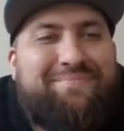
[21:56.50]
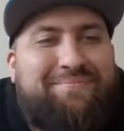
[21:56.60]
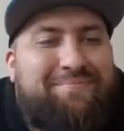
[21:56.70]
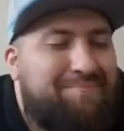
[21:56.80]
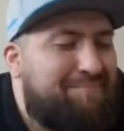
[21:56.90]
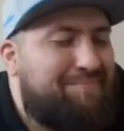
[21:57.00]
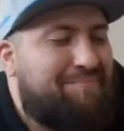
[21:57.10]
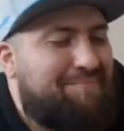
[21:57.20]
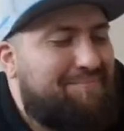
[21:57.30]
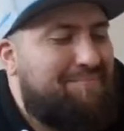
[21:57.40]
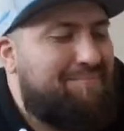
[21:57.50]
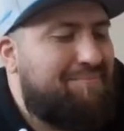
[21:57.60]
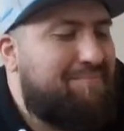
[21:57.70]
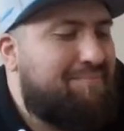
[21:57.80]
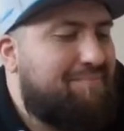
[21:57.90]

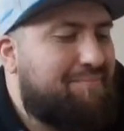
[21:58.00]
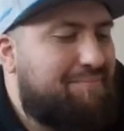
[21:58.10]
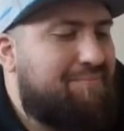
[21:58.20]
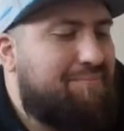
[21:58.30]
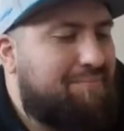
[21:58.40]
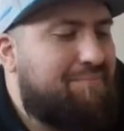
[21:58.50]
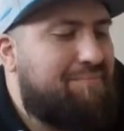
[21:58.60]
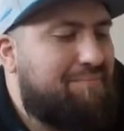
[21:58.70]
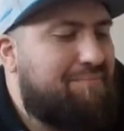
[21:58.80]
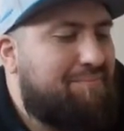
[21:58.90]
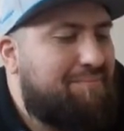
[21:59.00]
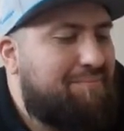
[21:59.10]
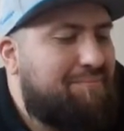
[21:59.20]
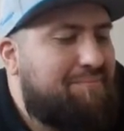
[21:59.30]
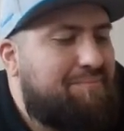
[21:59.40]

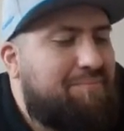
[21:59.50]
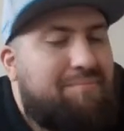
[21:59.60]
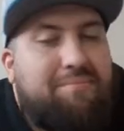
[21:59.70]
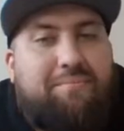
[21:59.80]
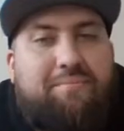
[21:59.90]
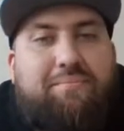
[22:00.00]
[no speech]